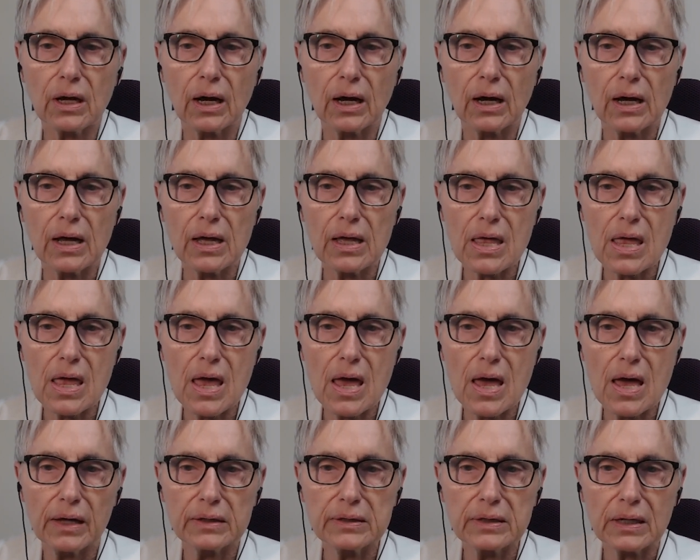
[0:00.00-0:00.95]

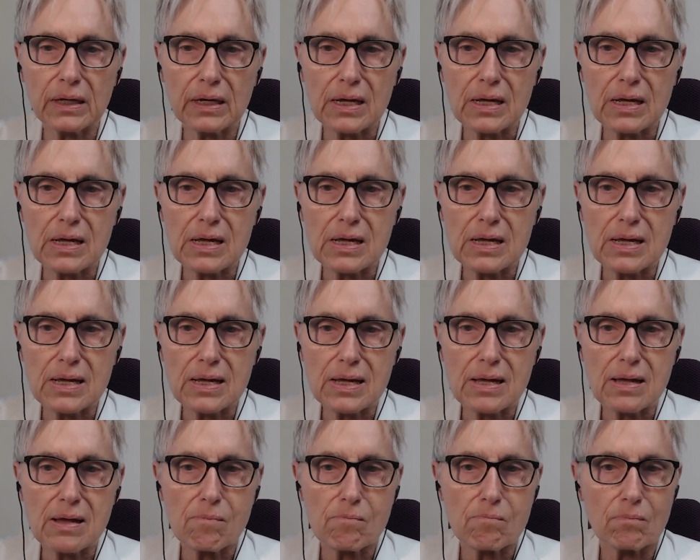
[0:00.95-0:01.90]
And
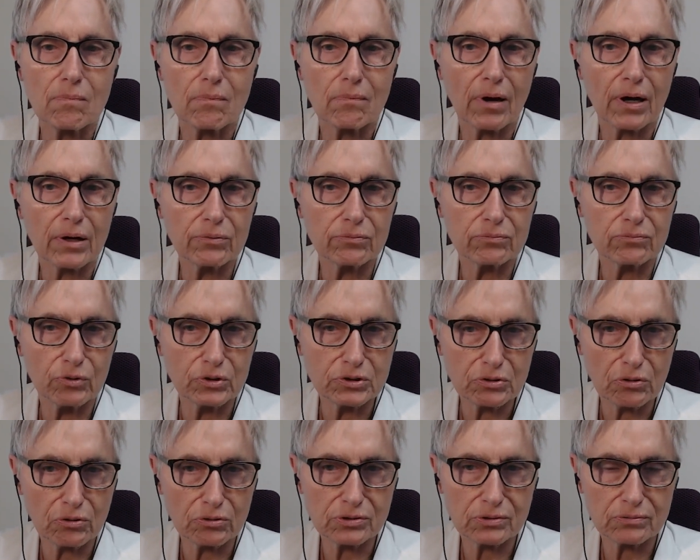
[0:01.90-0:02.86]
my
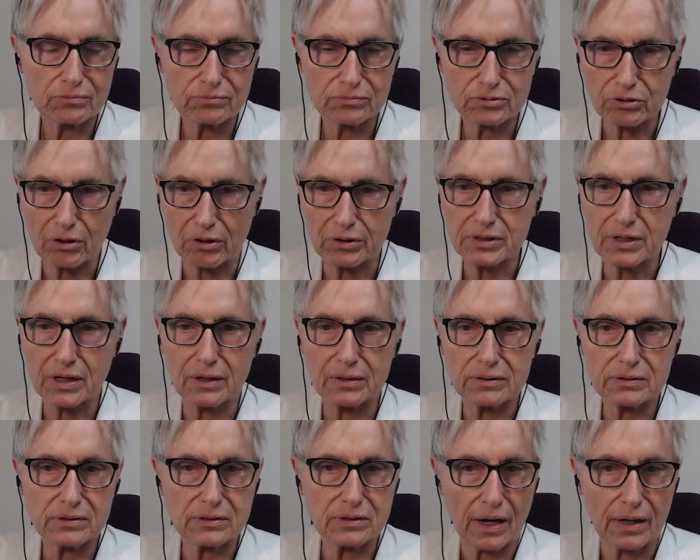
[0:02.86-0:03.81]
research started
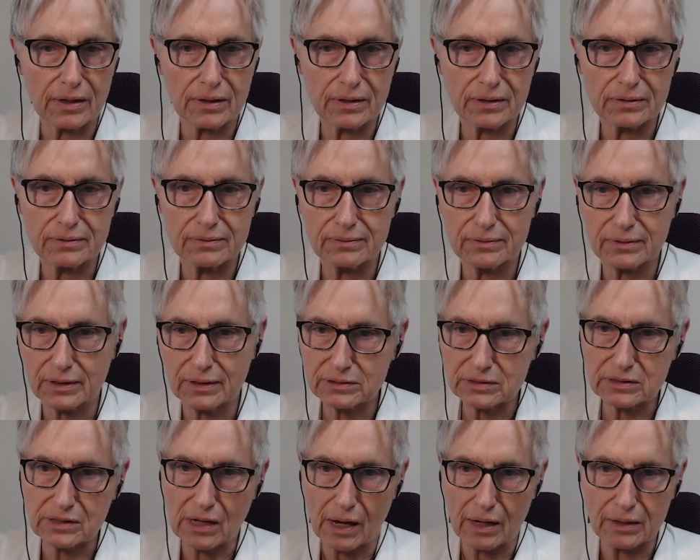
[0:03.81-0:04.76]
getting cited and
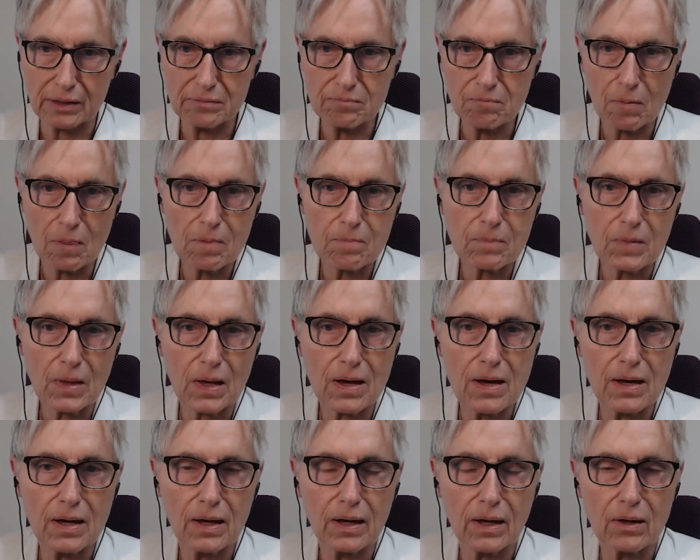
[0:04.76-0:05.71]
cited.
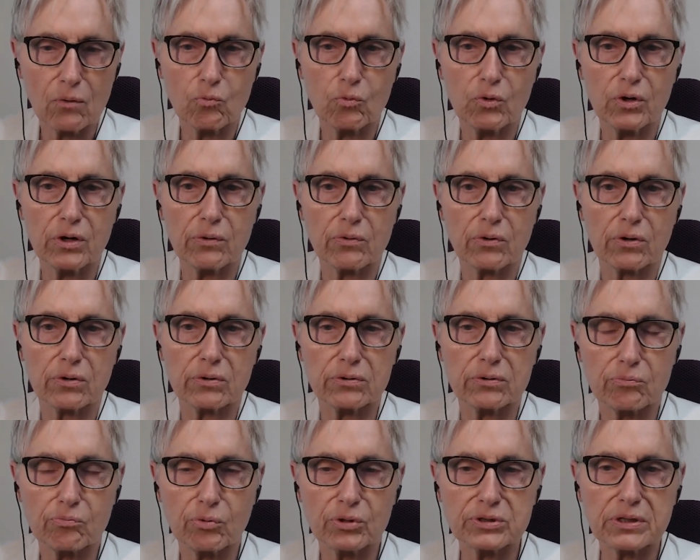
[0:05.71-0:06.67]
We
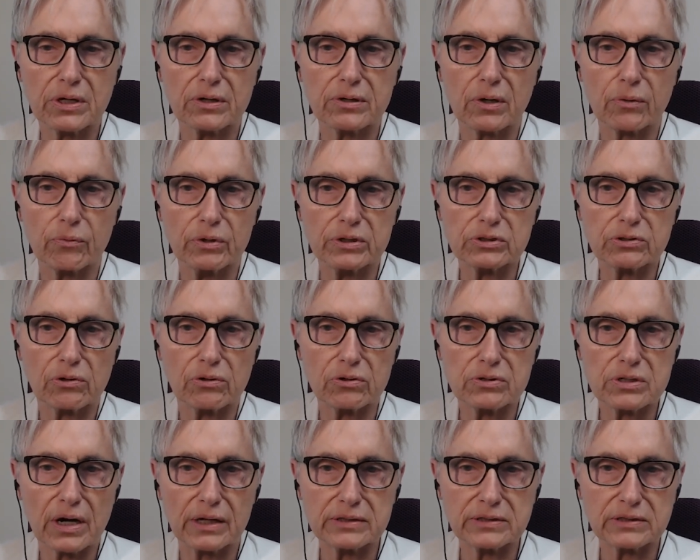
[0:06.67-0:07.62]
were presenting our
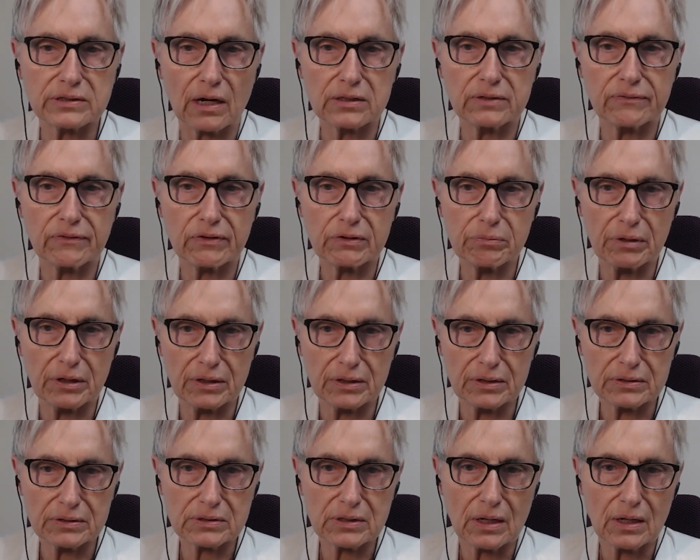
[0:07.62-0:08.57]
research at scientific
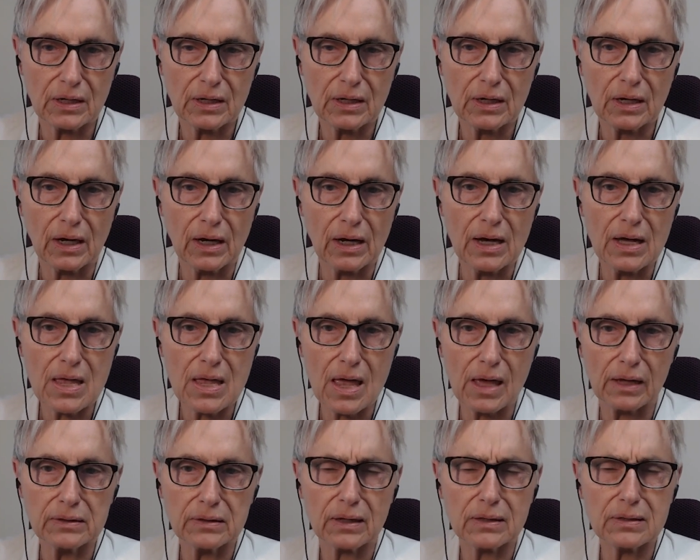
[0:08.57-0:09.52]
meetings.
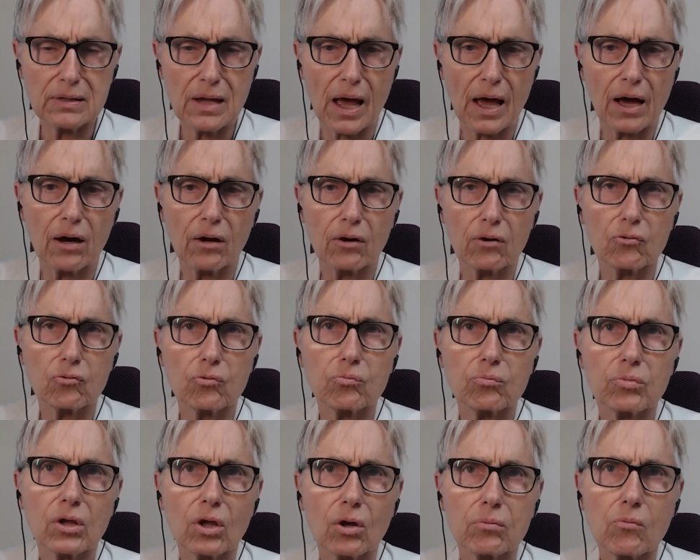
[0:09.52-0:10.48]
And now,
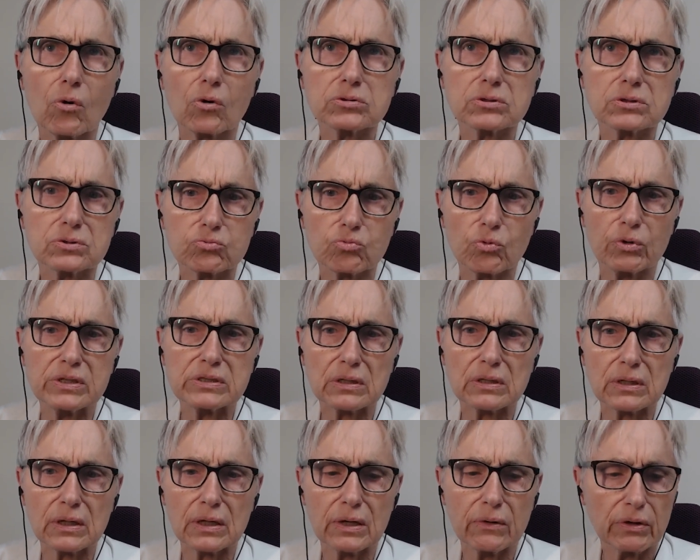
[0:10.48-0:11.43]
most
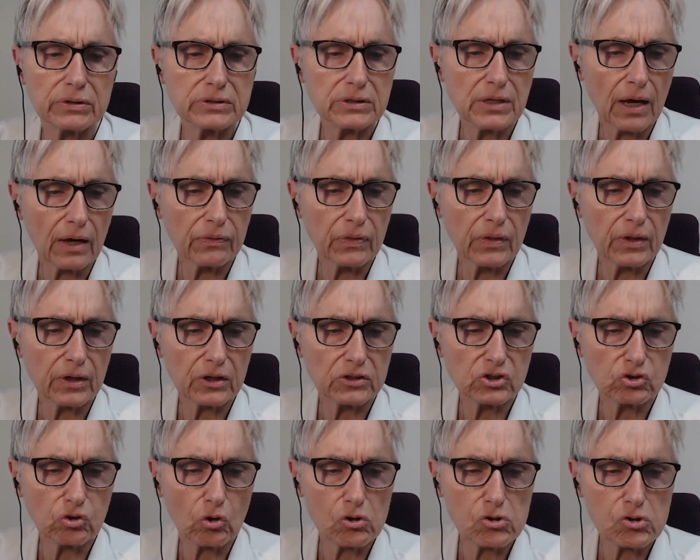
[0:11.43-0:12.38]
recently, I was at the
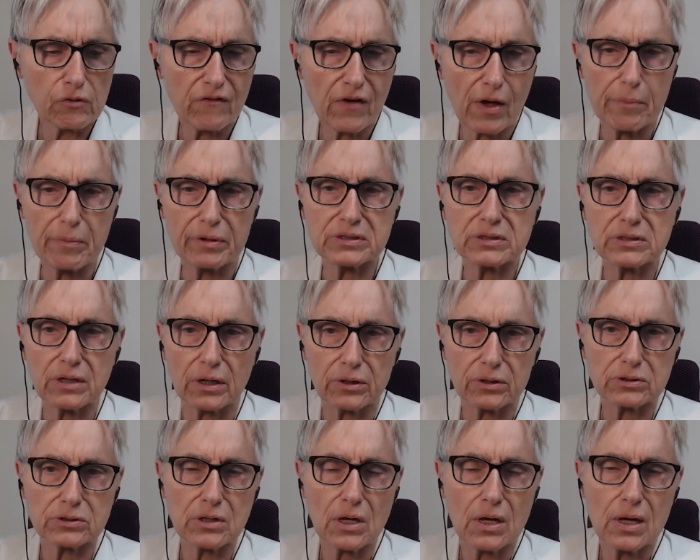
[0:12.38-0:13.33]
consortium of MS
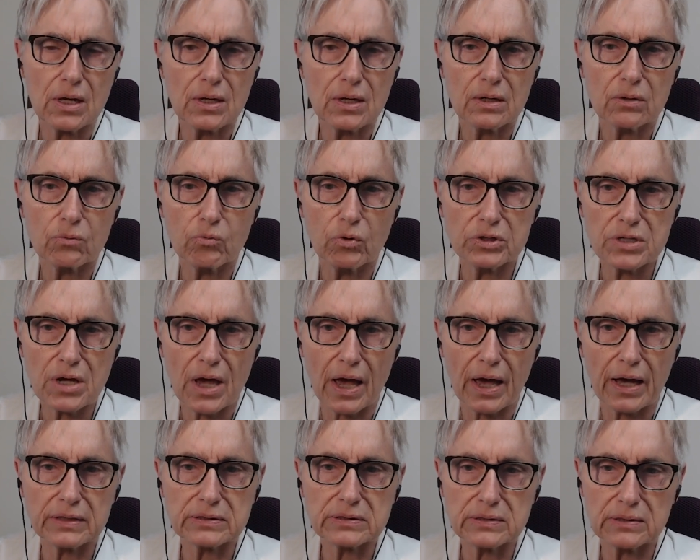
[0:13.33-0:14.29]
centers, which
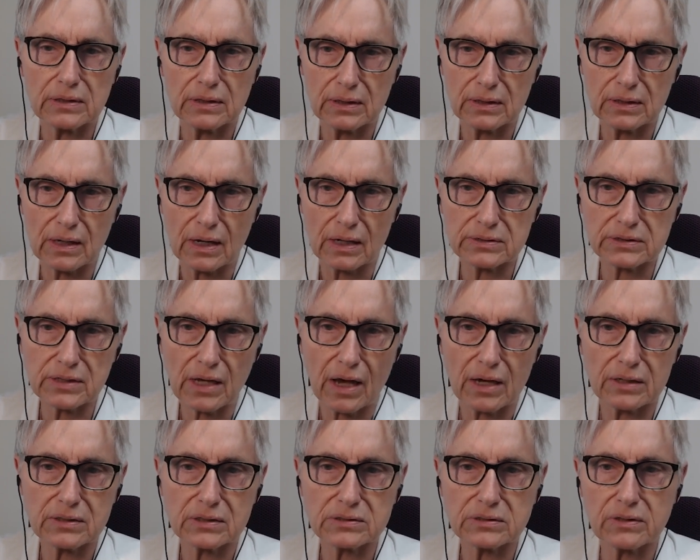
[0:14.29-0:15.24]
has the
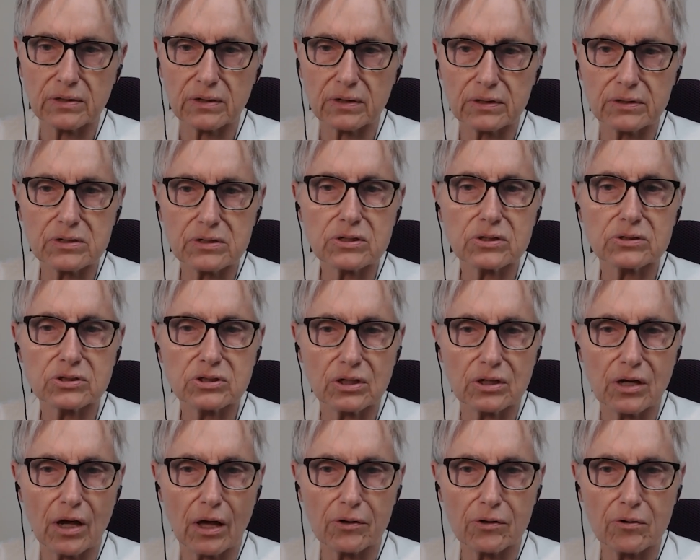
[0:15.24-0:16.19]
scientists and the clinicians
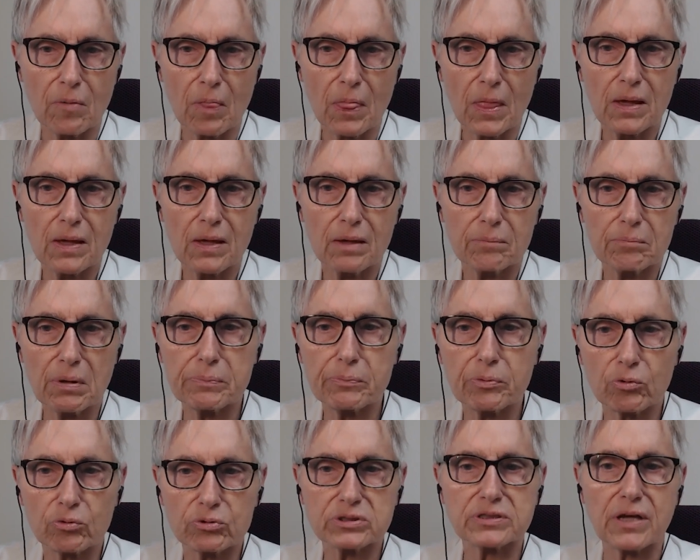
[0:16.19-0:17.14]
together.
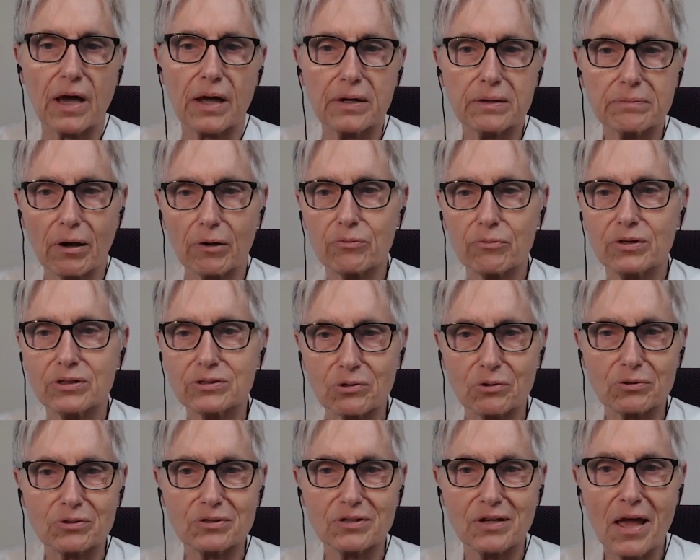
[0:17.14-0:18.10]
People were citing my
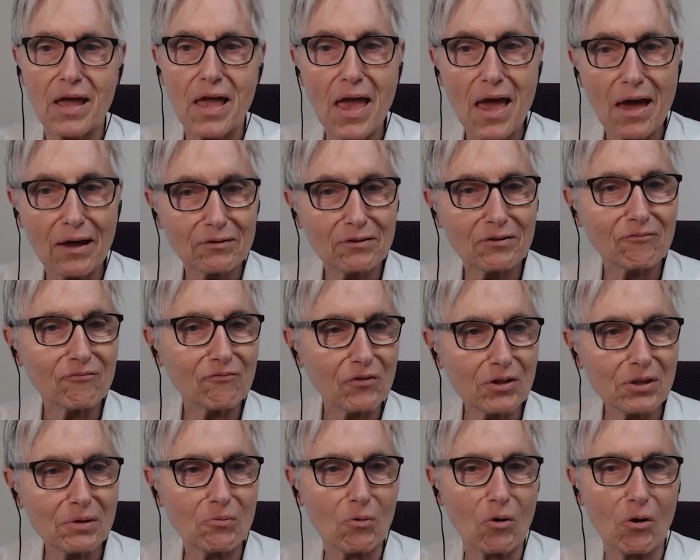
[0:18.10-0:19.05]
research. And
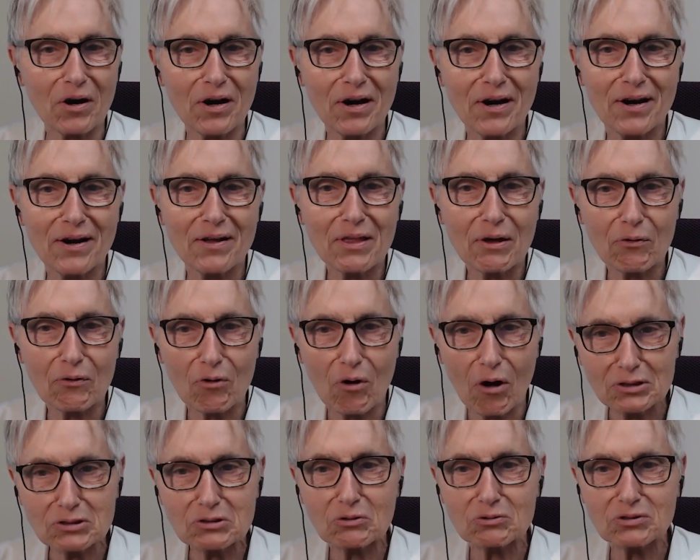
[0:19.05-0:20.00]
furthermore, they were
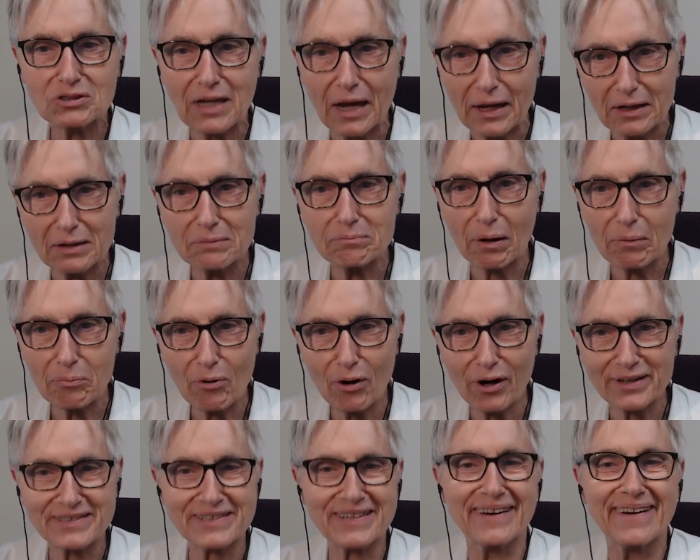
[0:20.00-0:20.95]
also citing my
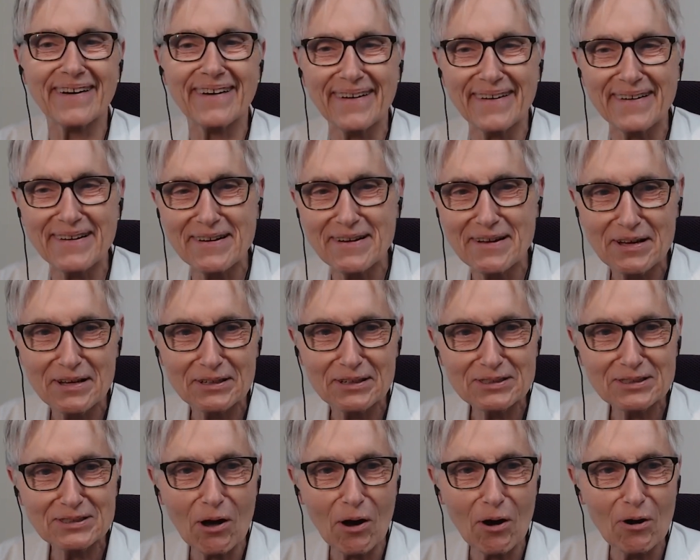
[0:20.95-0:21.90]
books.
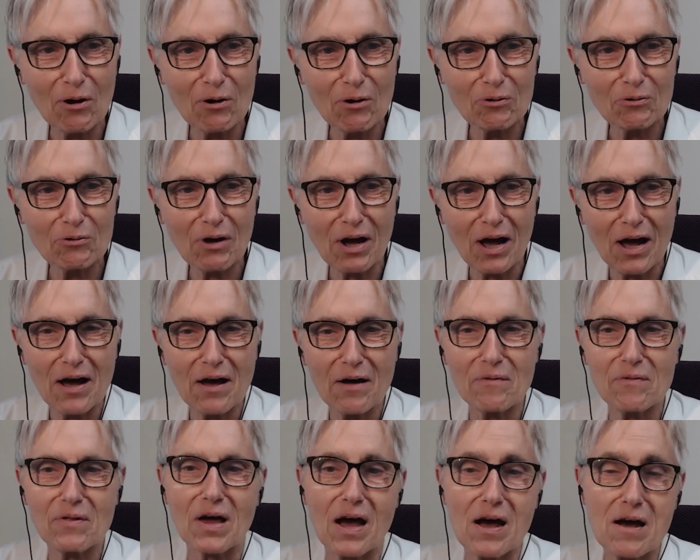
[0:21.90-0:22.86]
So
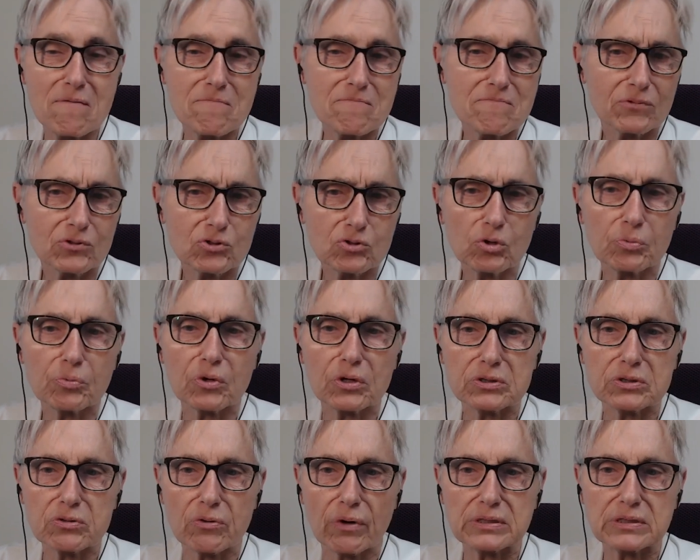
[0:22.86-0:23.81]
super
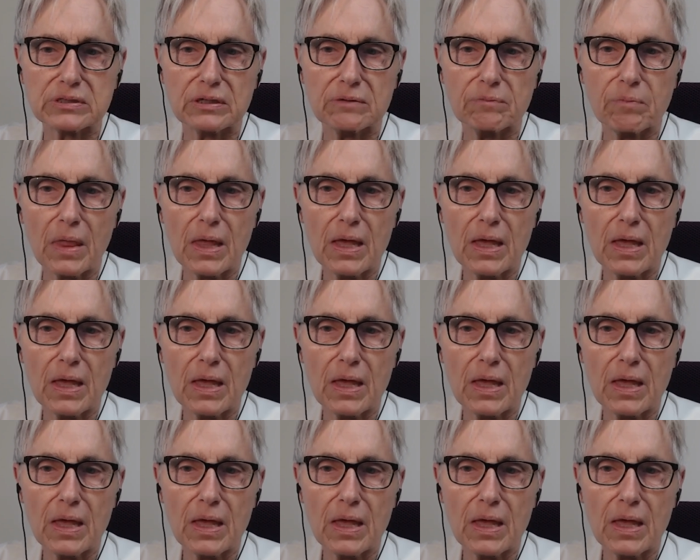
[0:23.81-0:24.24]
interesting.